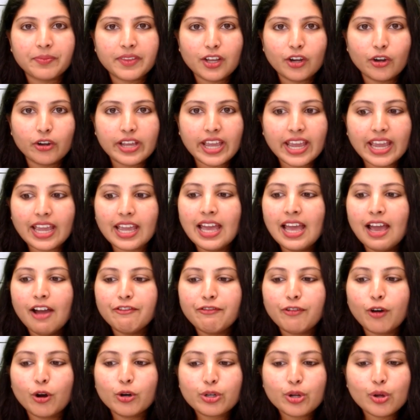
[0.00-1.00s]
Okay,
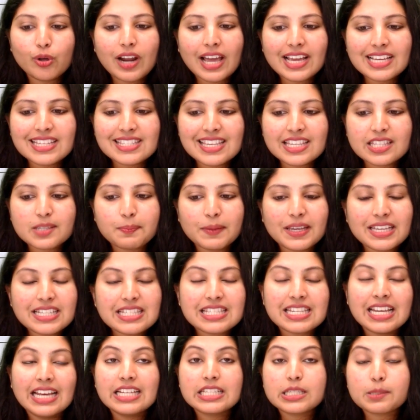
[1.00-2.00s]
photolysis means
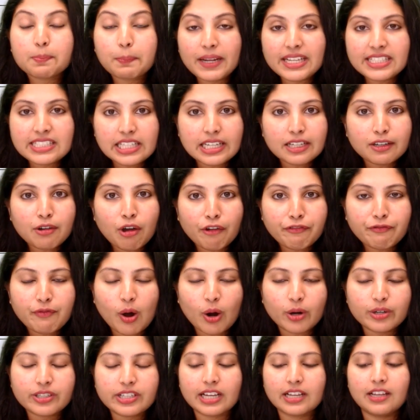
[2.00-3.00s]
splitting of
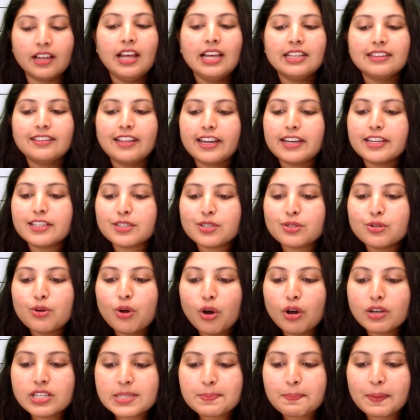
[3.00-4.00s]
water. There is no
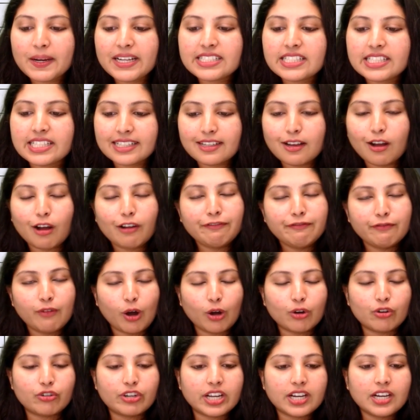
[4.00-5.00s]
splitting of
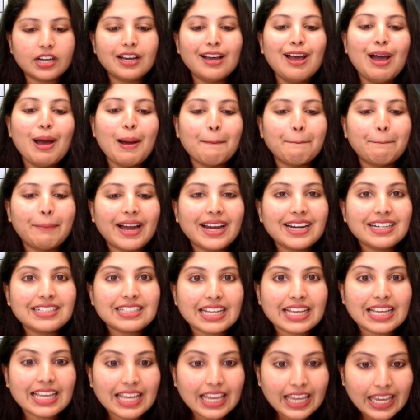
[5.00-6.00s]
water, but
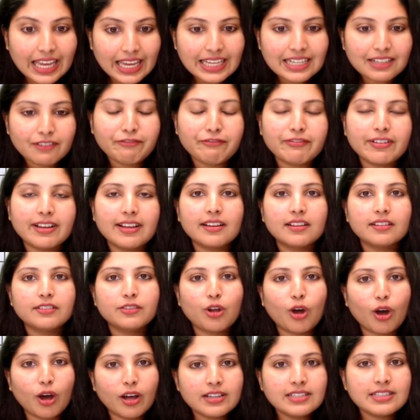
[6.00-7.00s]
in
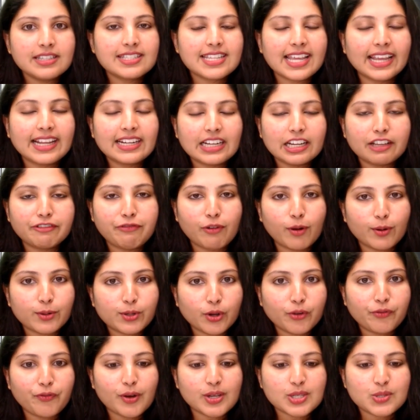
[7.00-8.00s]
non-cyclic
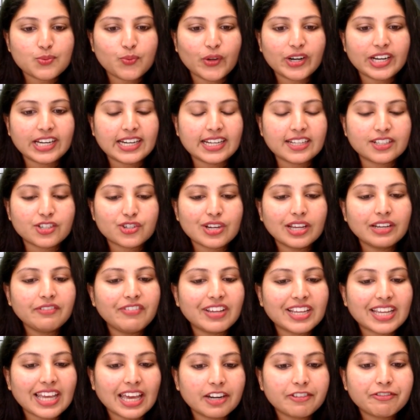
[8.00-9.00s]
photophosphorylation, we
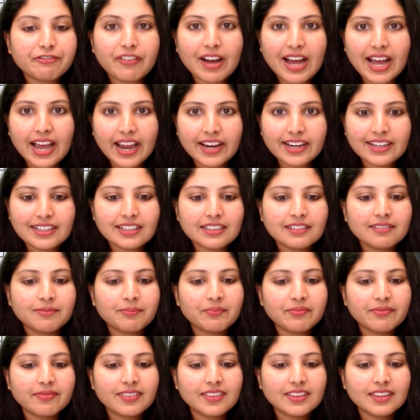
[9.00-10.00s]
can find
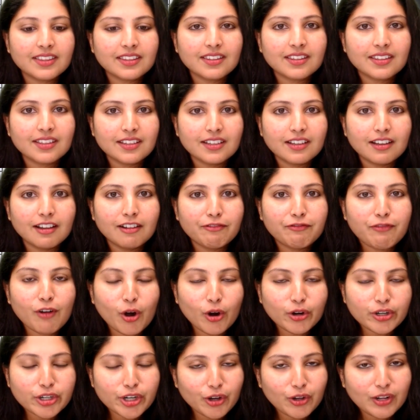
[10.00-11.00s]

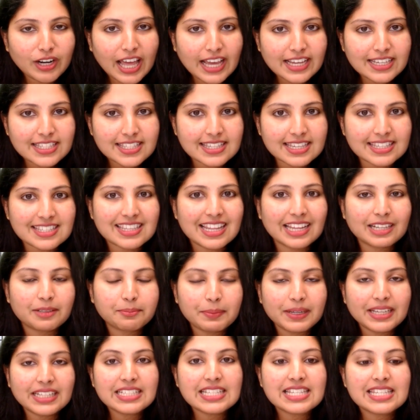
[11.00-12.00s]
photolysis, that
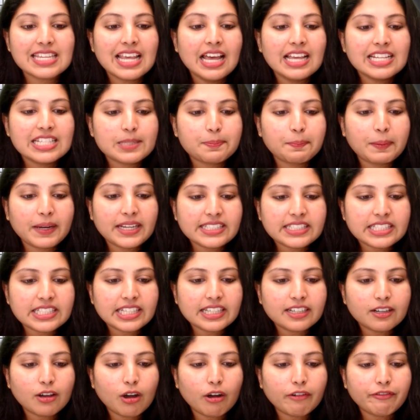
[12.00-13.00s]
means
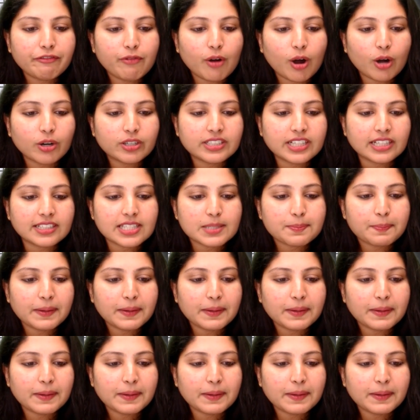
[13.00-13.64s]
splitting of water